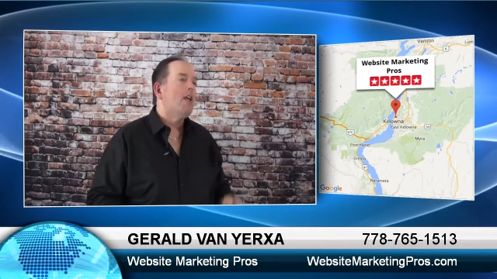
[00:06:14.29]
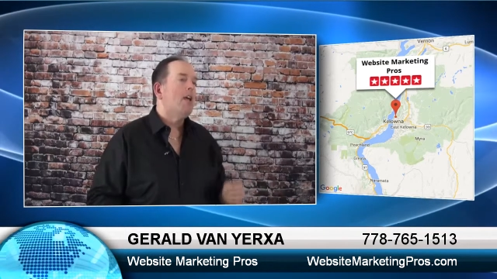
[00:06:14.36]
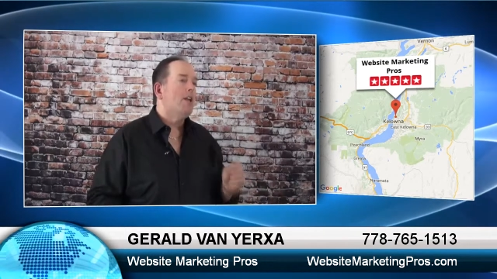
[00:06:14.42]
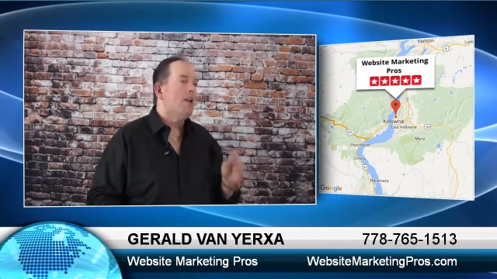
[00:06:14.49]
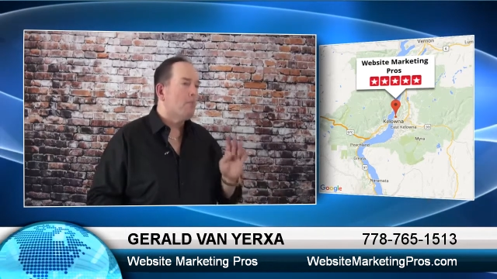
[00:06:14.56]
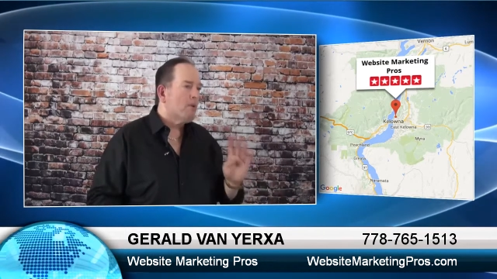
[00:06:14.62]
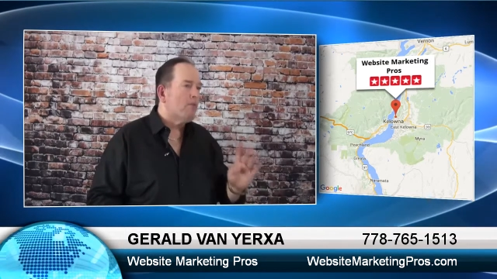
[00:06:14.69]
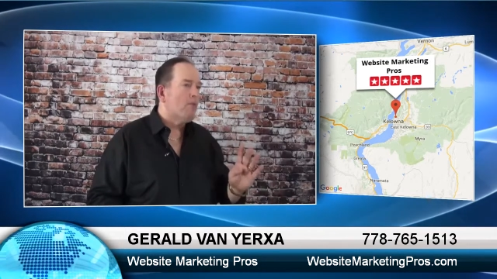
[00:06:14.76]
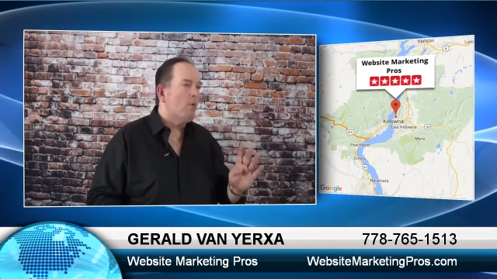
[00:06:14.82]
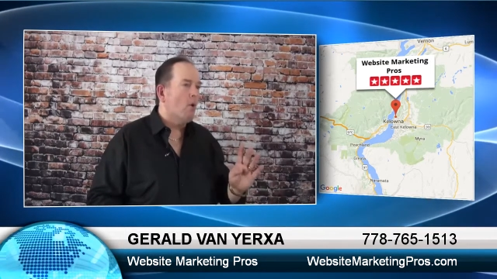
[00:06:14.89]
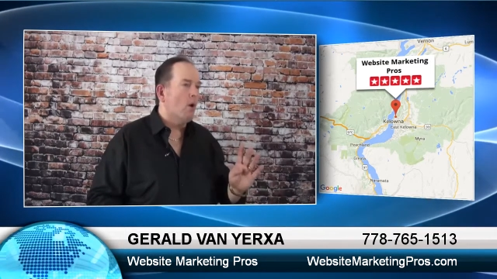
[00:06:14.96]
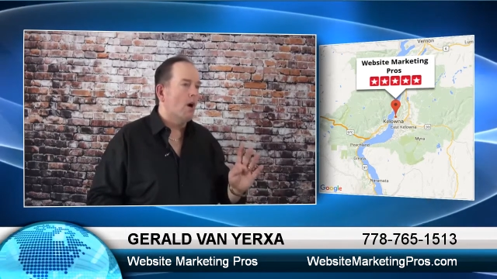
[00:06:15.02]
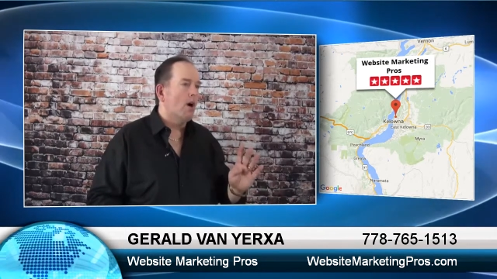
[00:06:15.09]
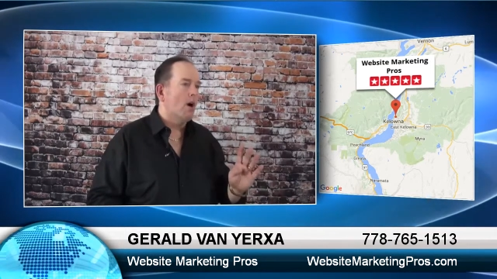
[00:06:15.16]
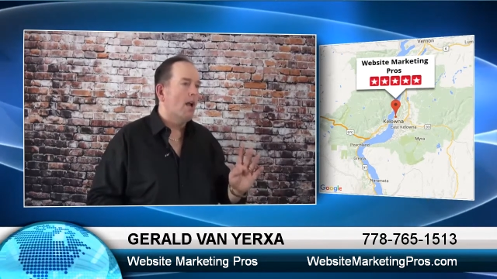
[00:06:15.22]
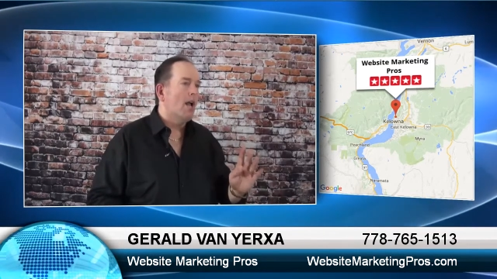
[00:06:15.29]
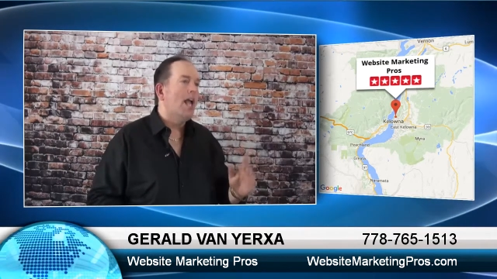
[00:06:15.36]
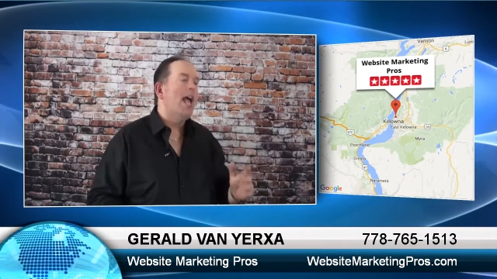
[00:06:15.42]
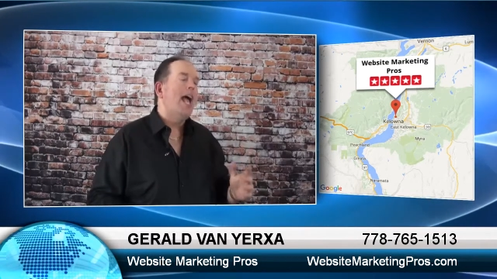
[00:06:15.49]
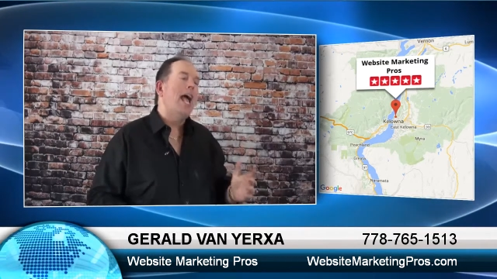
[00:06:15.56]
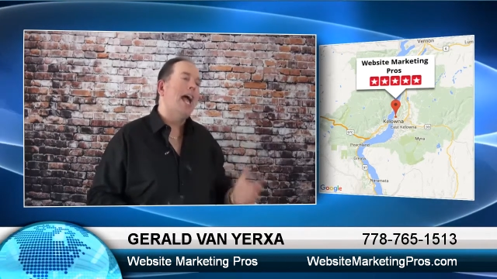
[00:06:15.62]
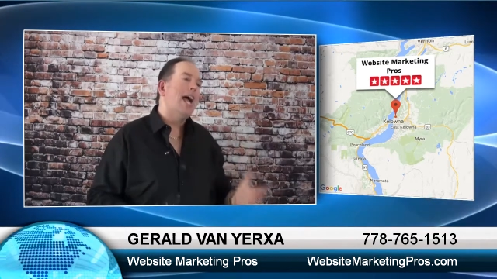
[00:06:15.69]
Number four,
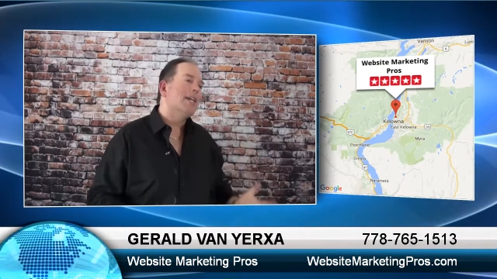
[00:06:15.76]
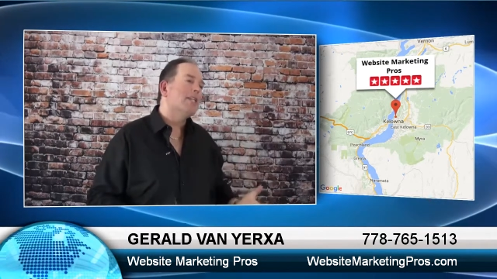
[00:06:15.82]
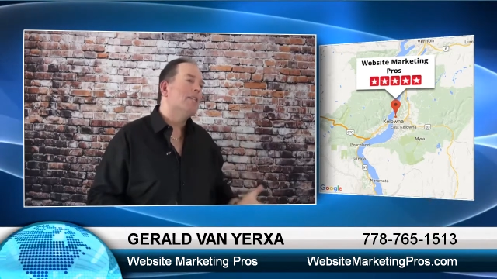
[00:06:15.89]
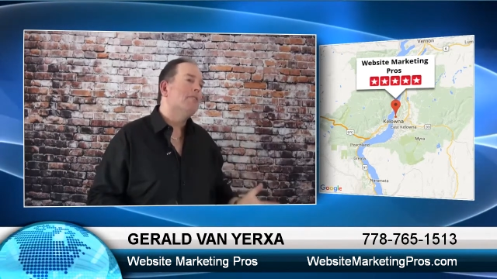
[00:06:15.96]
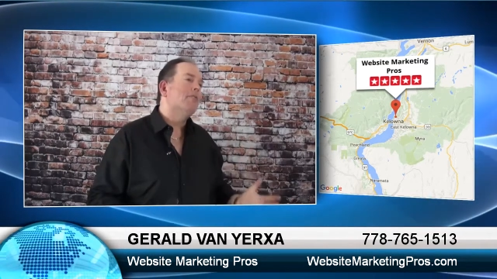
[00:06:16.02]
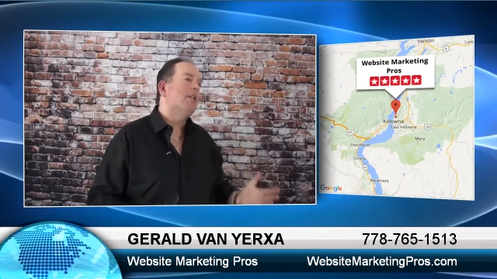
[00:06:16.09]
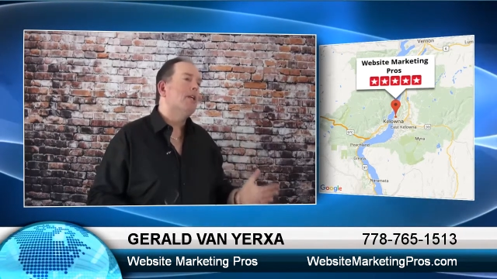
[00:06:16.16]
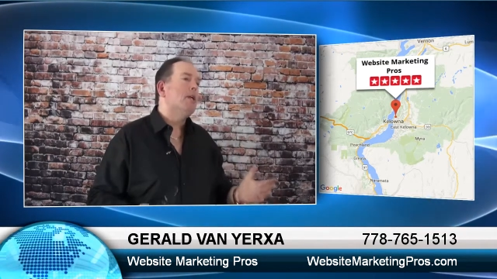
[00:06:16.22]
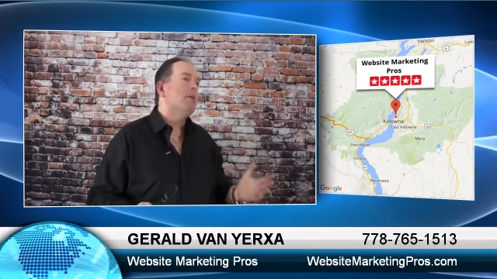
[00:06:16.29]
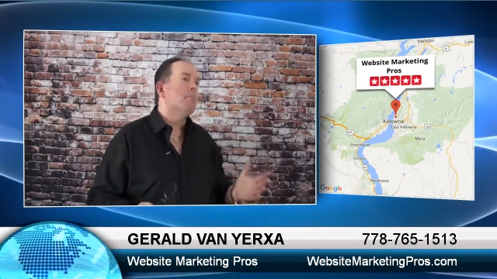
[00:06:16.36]
actively